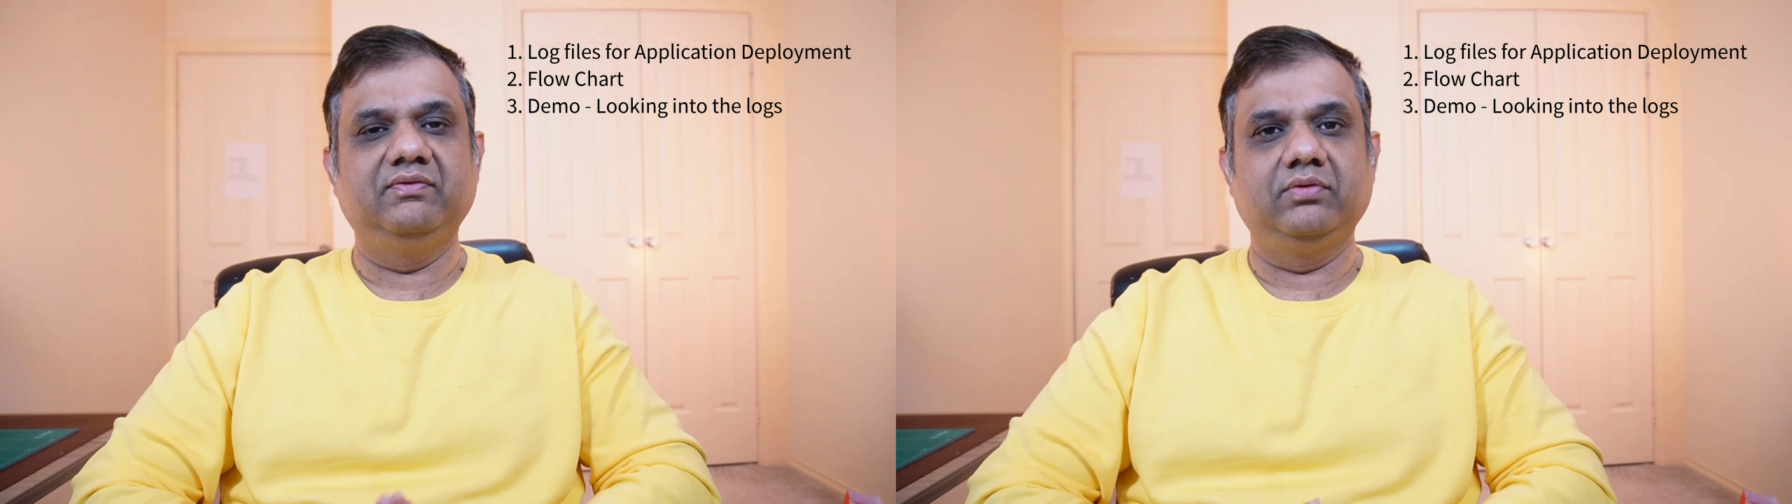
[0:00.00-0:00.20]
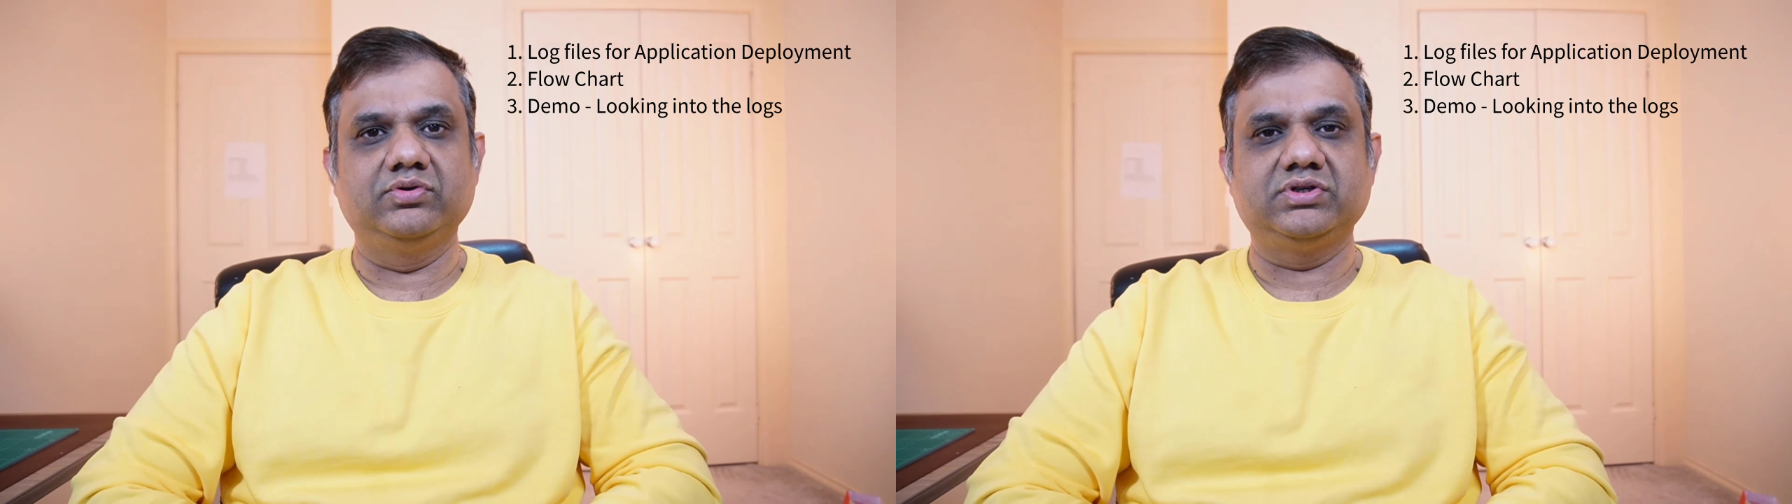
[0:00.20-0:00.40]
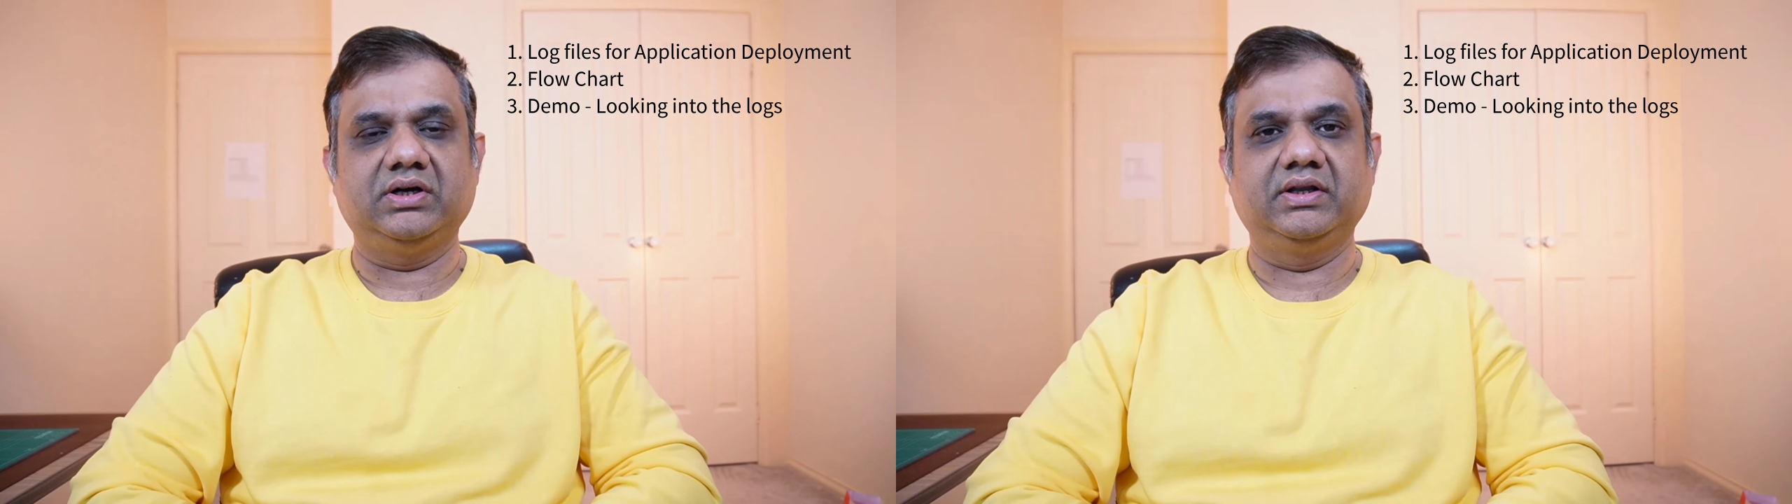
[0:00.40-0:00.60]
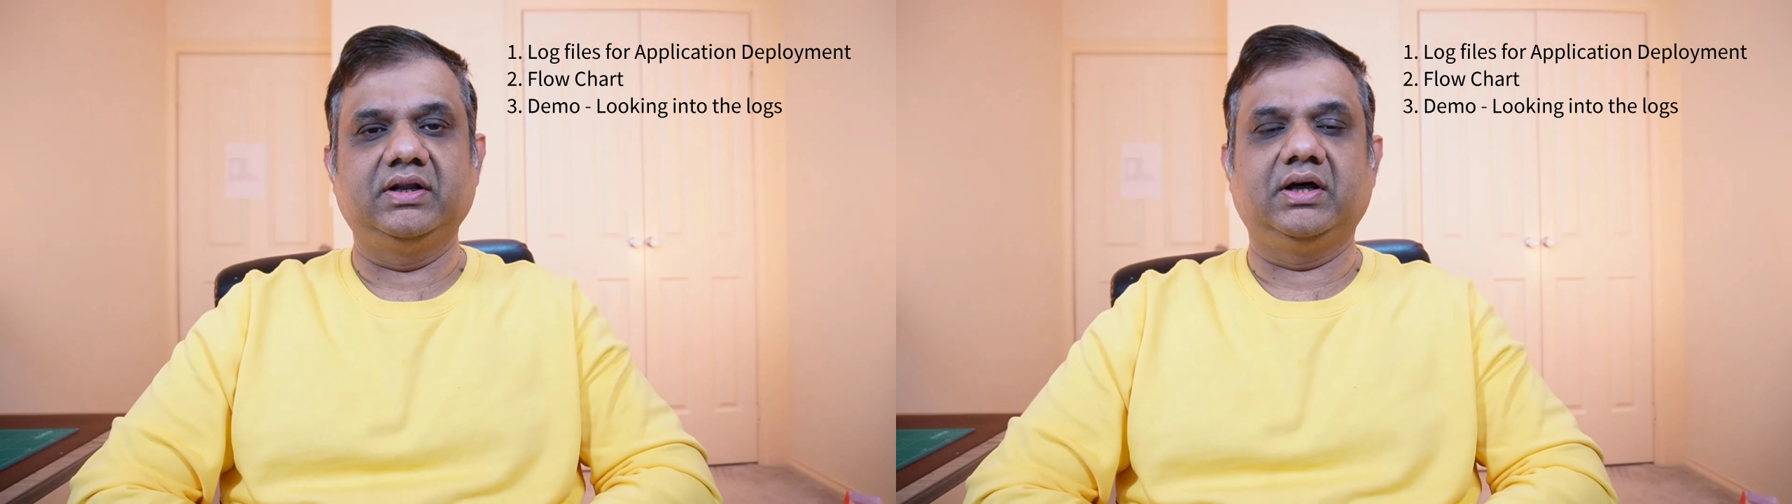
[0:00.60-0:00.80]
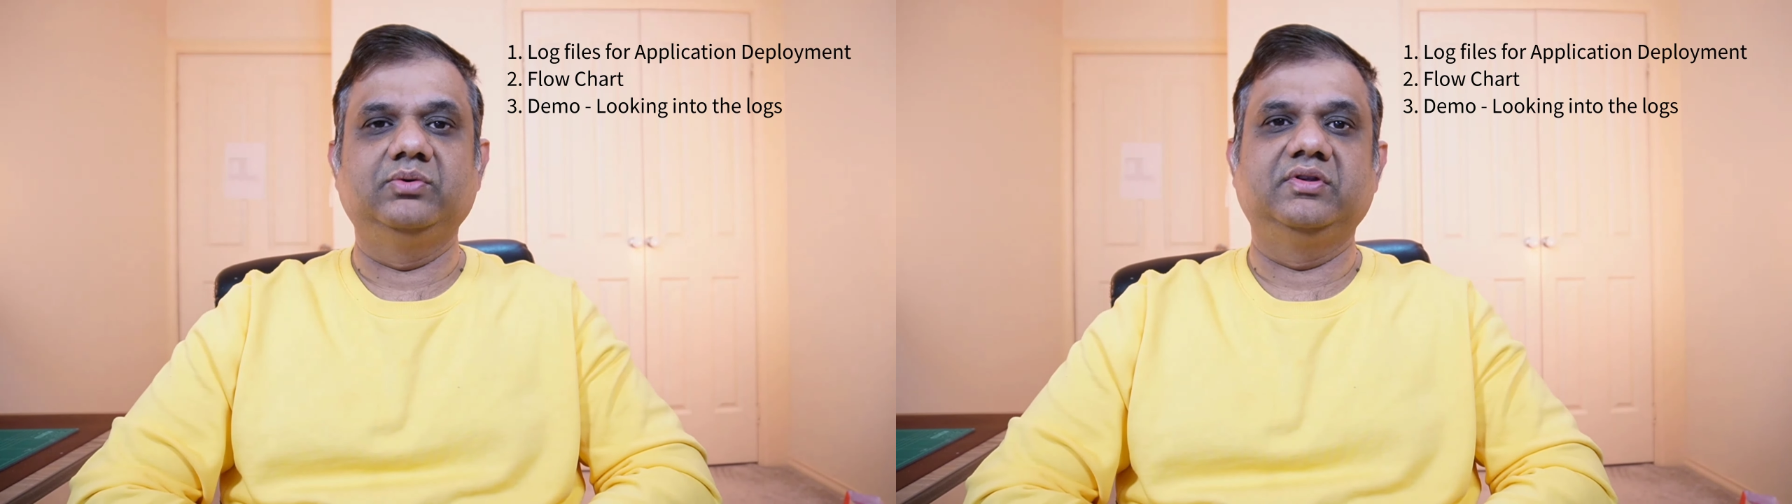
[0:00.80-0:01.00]
flowchart that
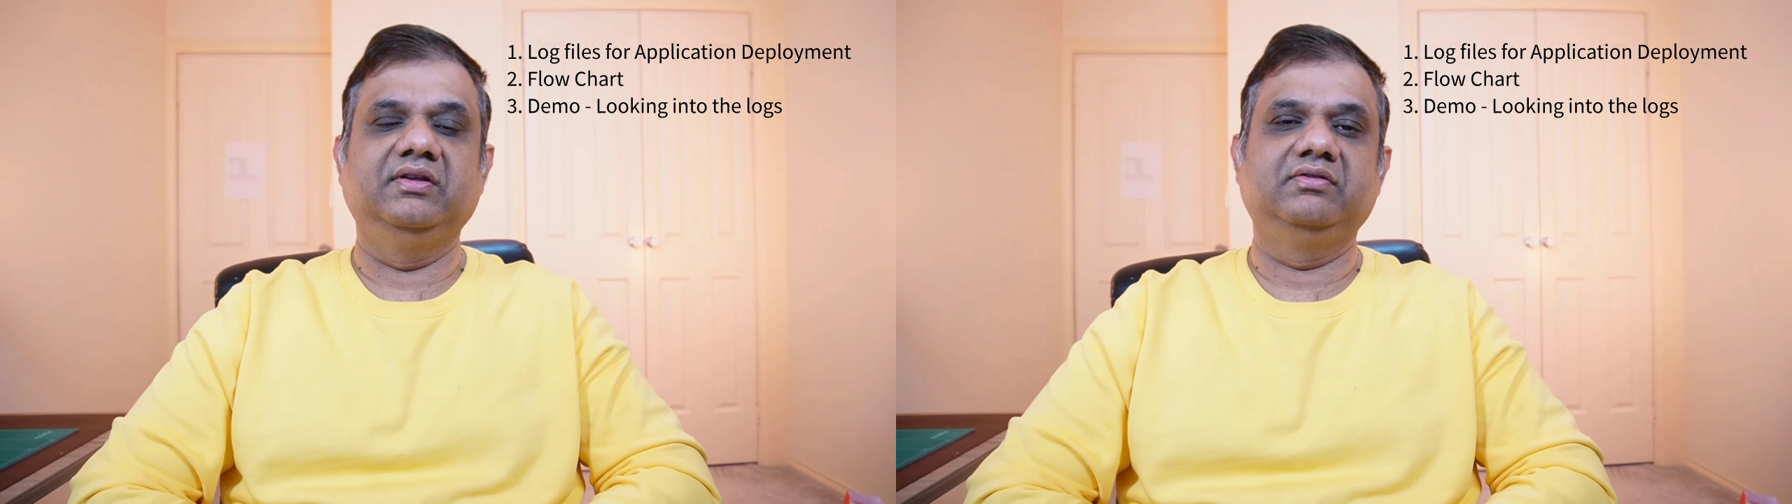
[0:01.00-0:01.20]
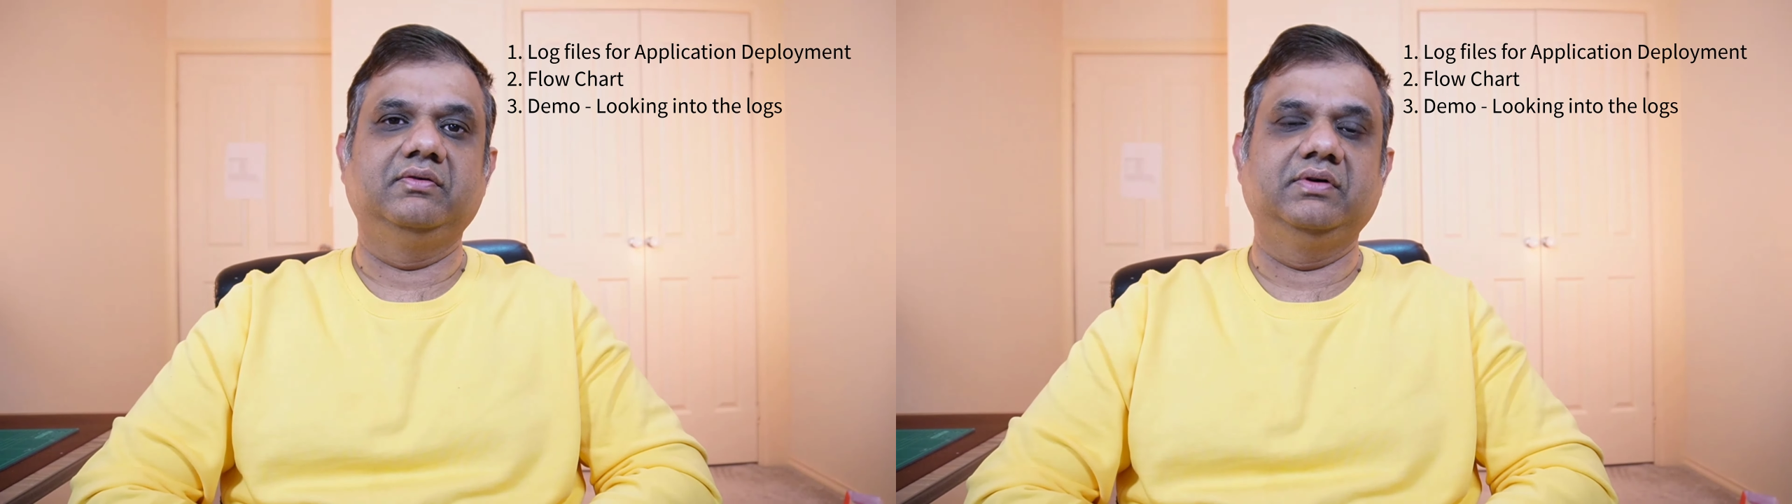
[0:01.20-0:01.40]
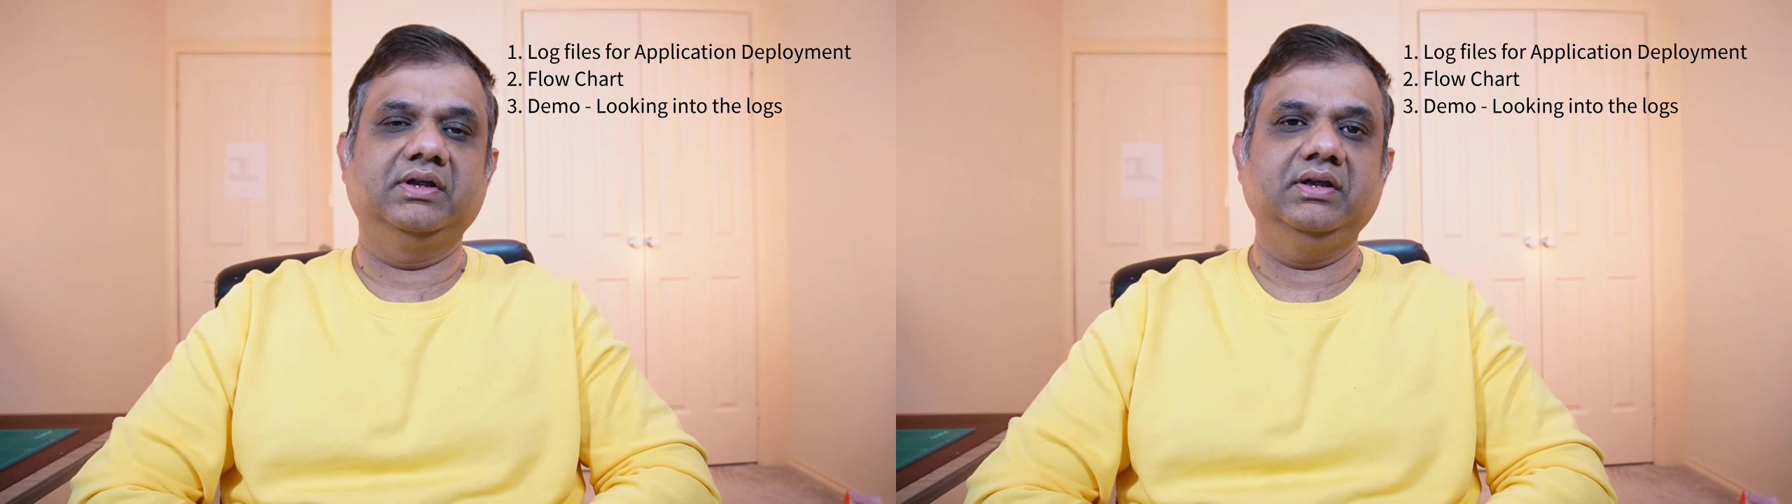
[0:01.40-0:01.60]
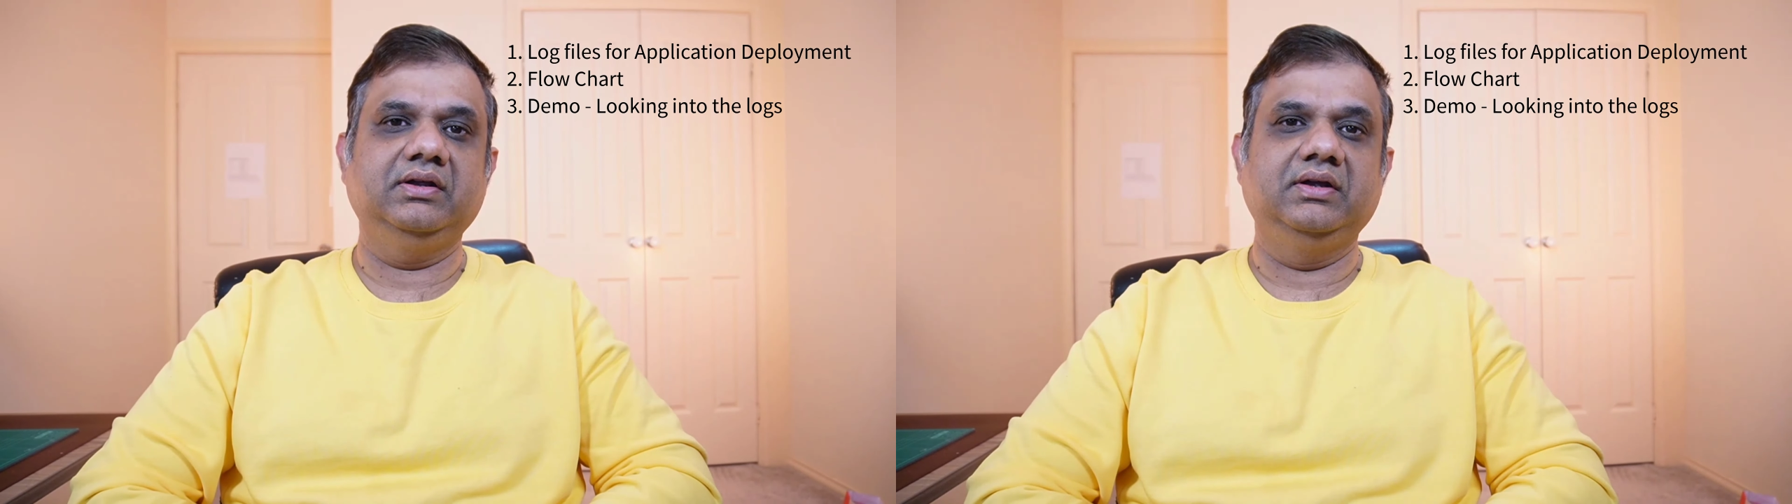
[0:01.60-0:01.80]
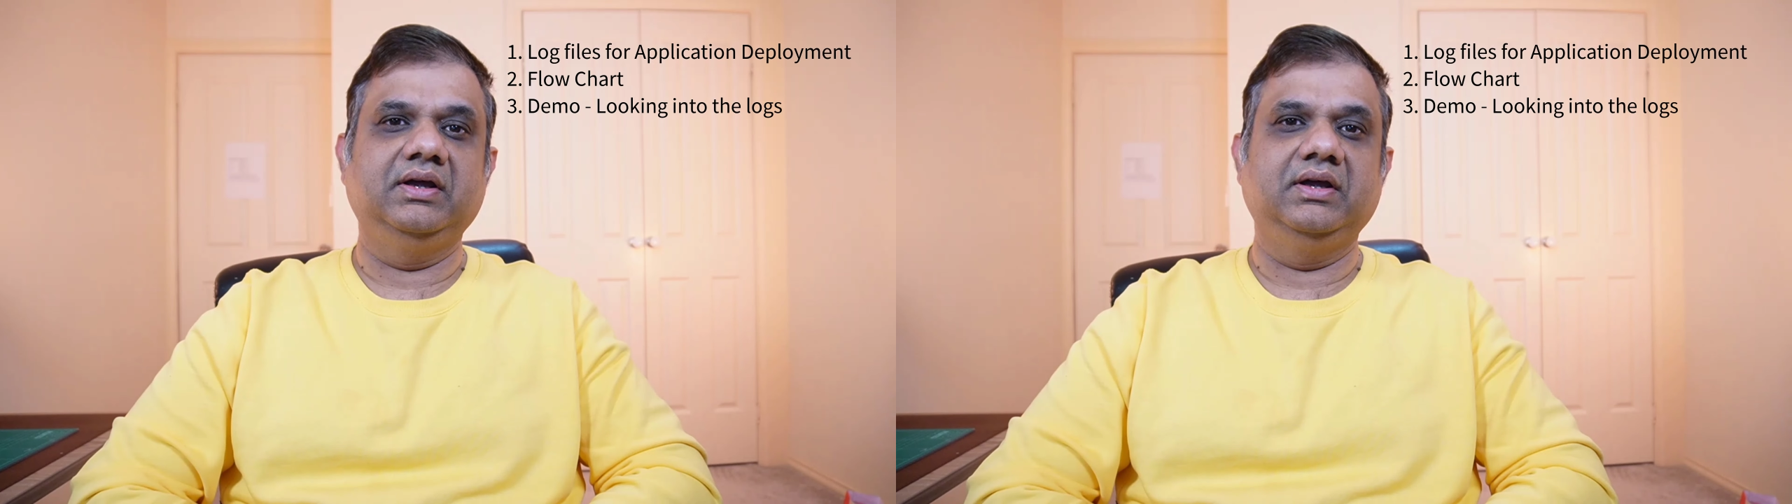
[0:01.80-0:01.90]
how the things are working.